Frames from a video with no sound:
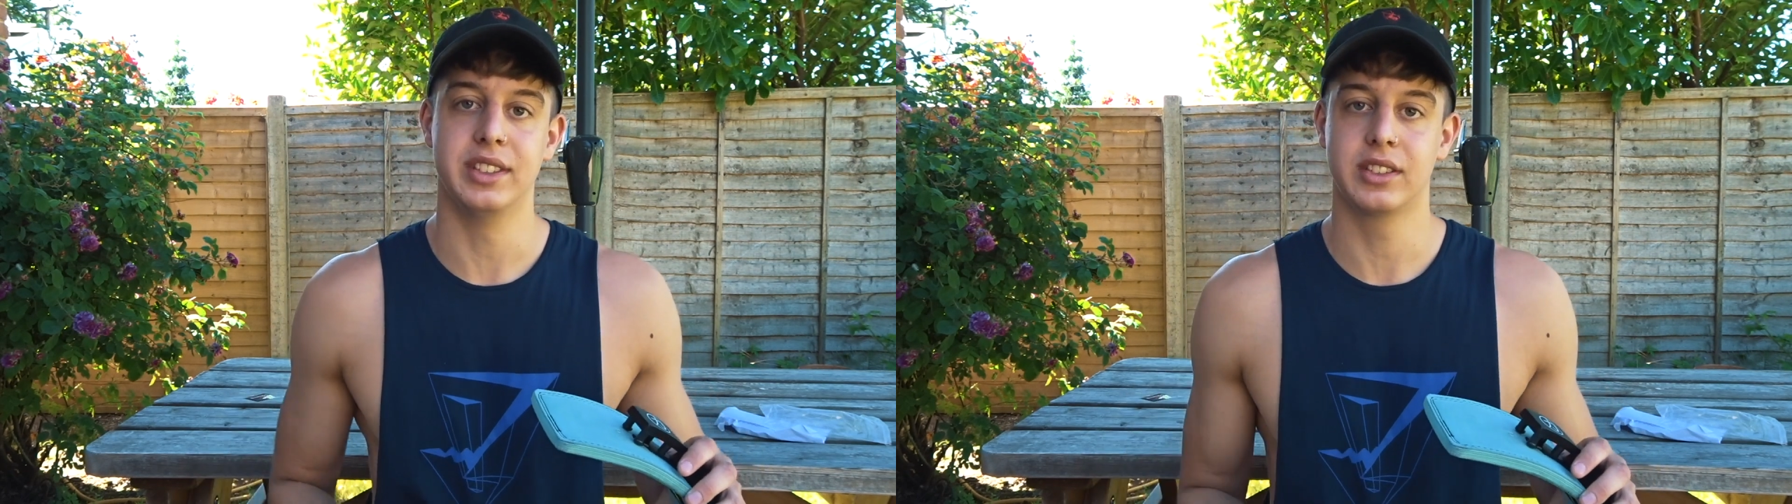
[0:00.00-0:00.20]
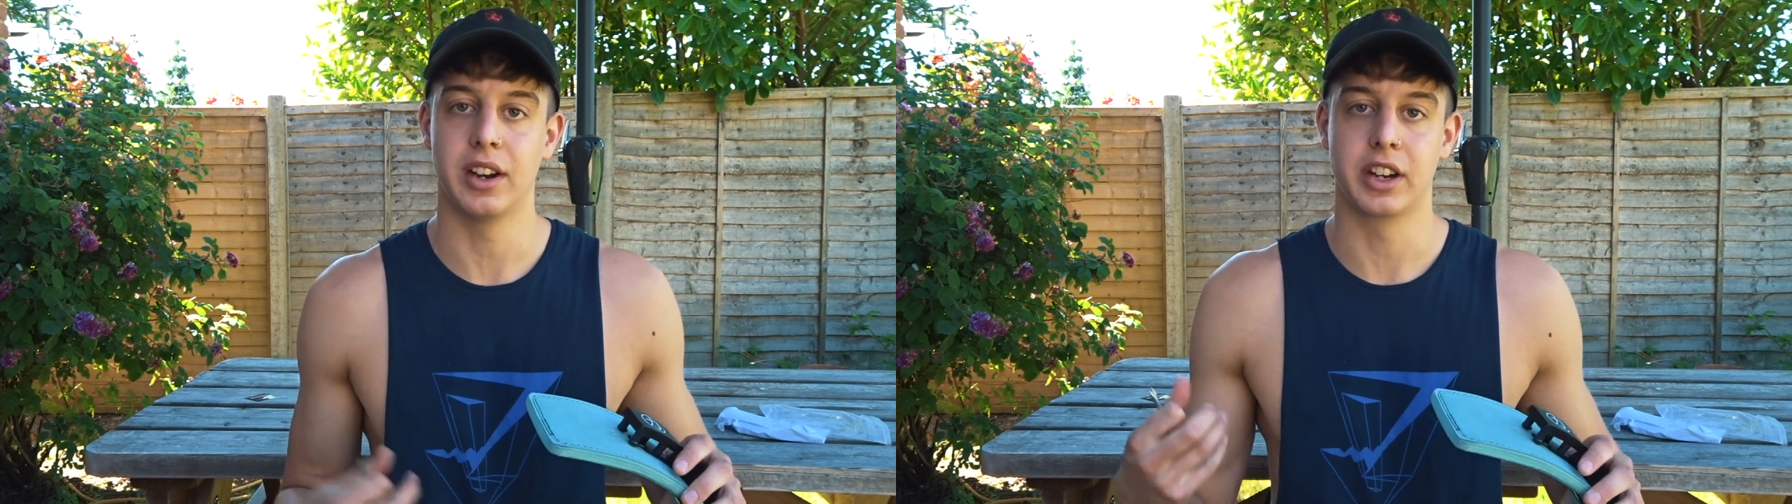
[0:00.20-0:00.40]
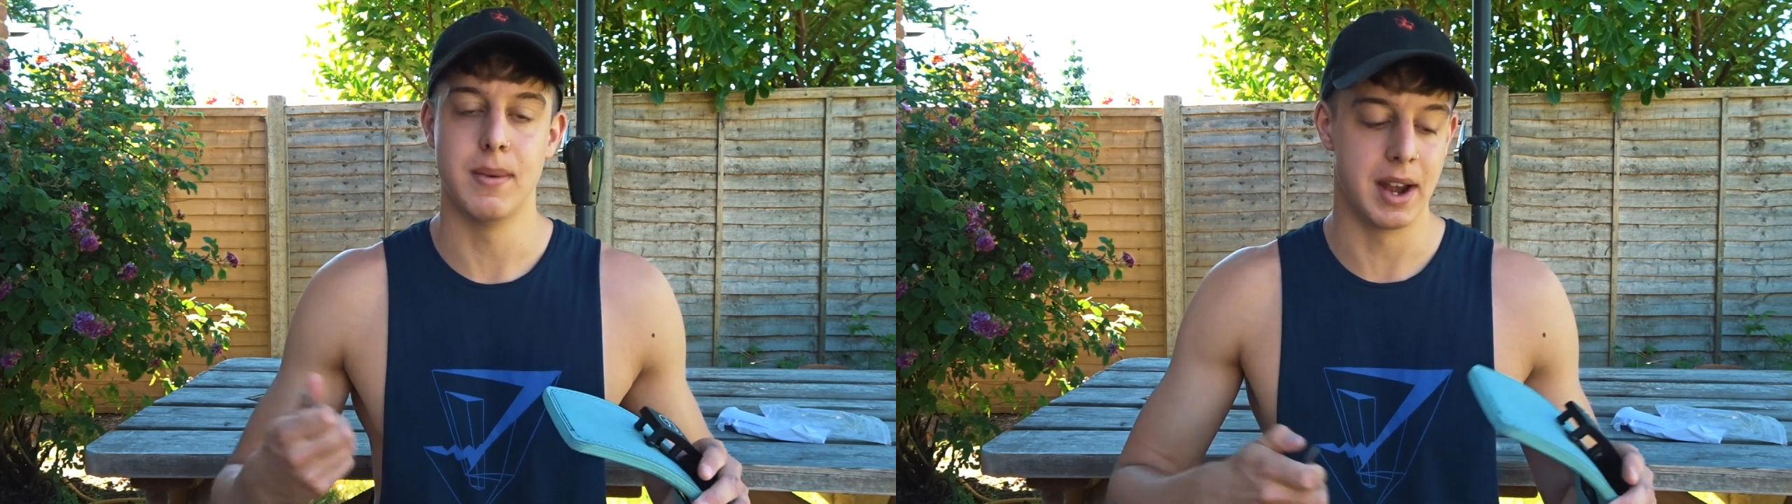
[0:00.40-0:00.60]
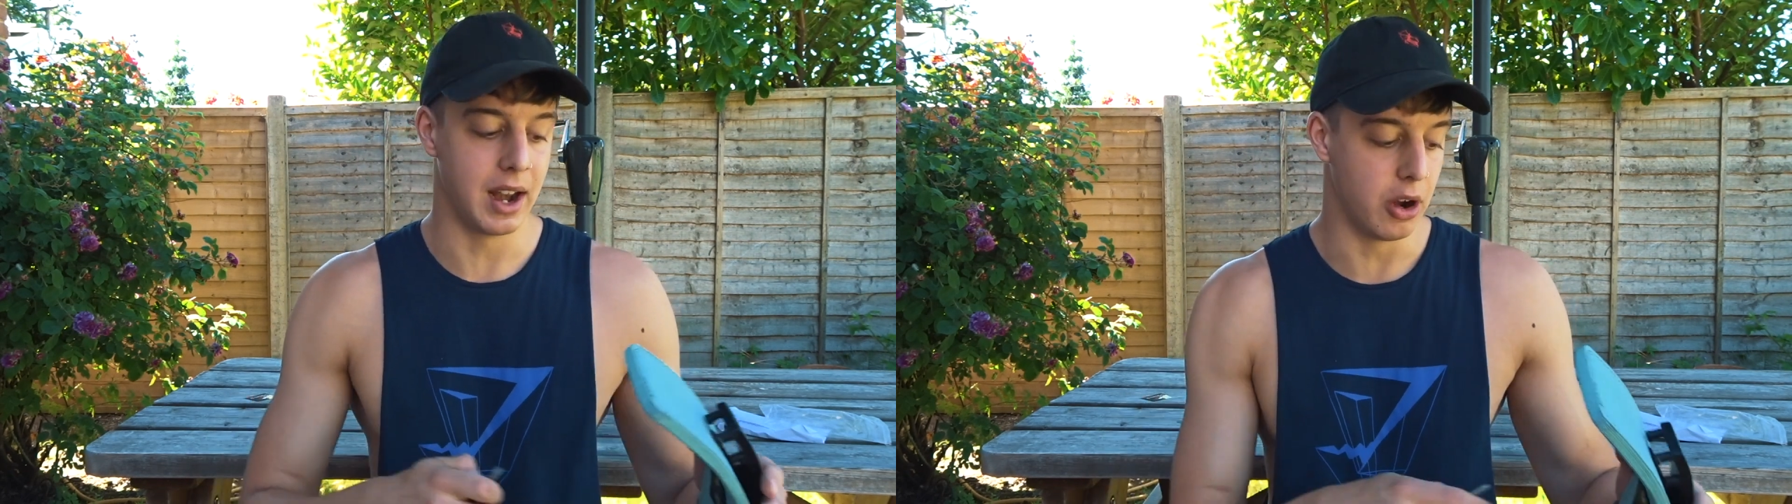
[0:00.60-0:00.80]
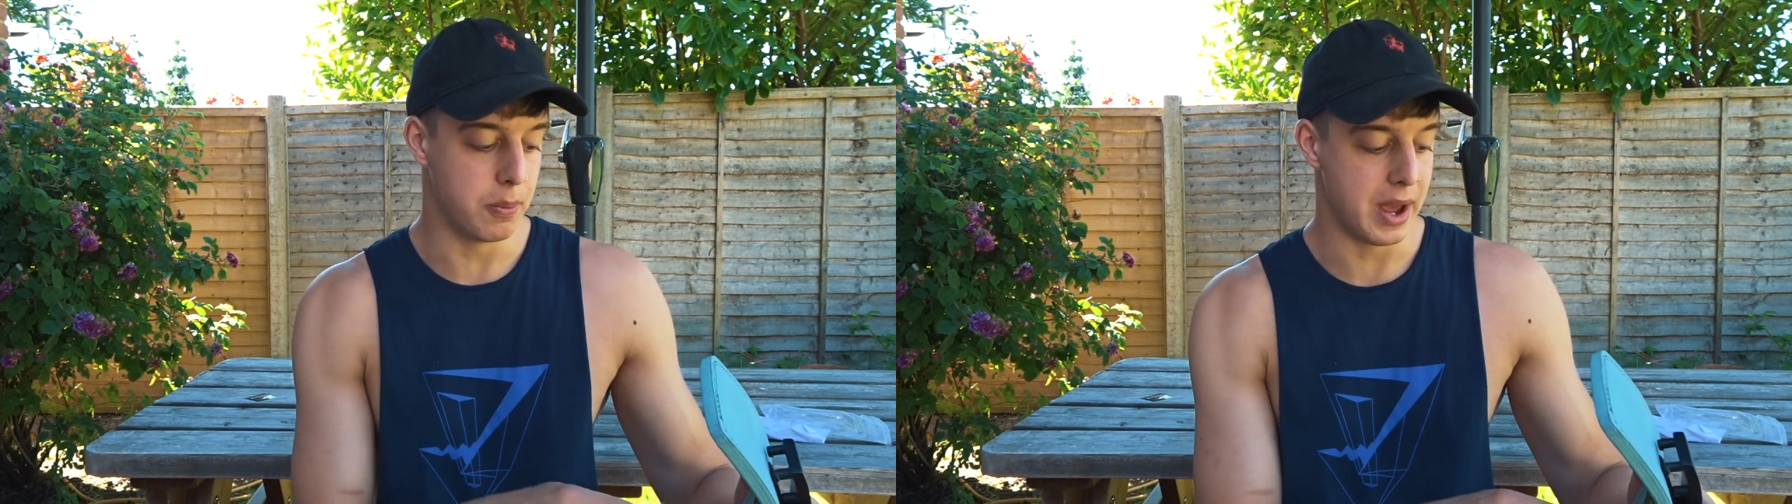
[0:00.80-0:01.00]
it's kind of coming a
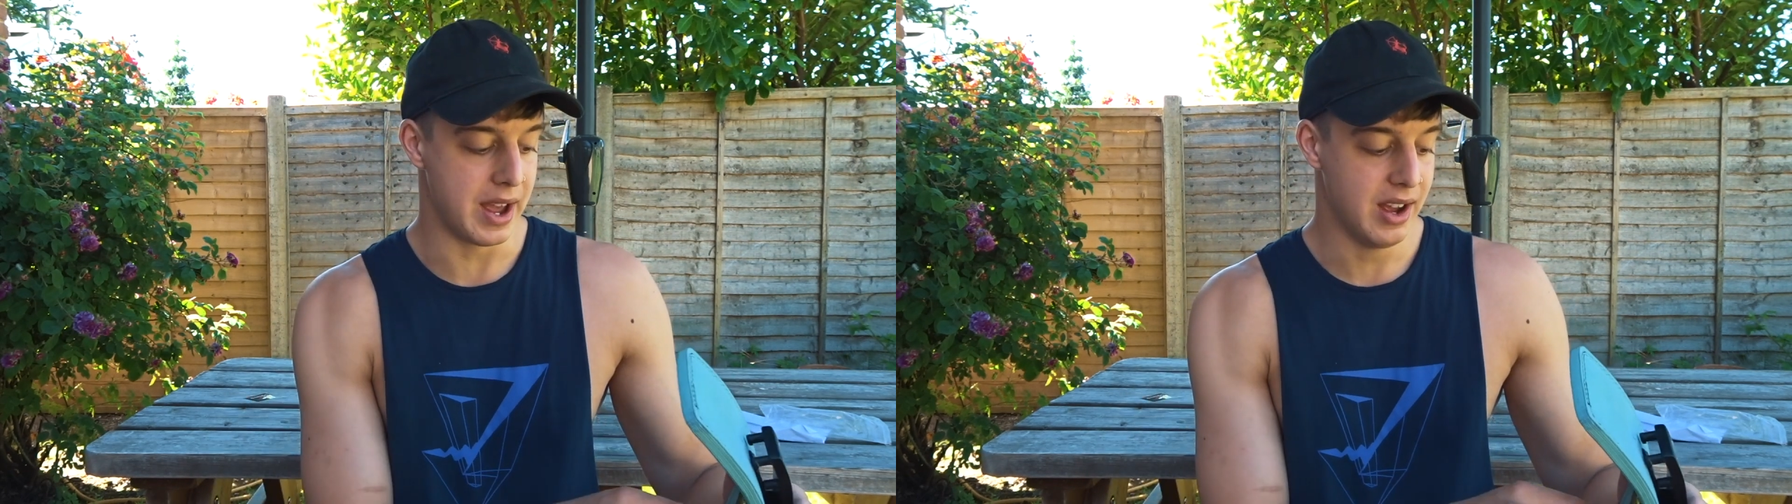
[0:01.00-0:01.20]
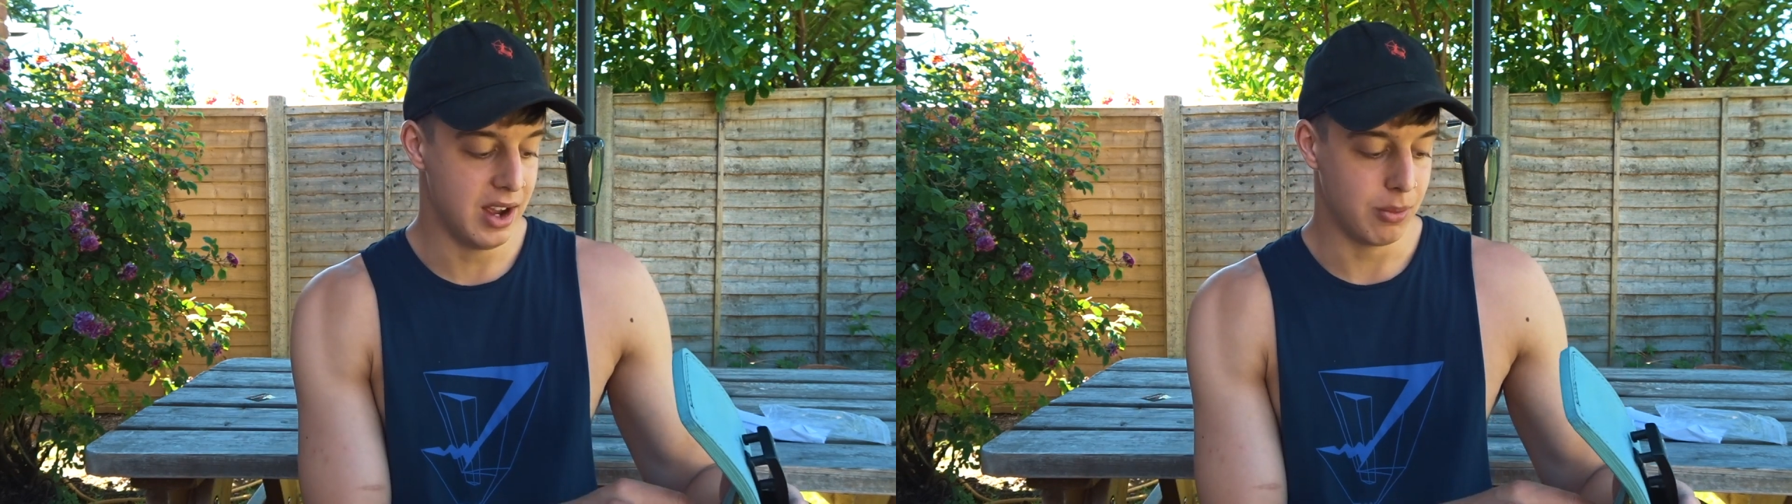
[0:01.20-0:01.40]
little bit.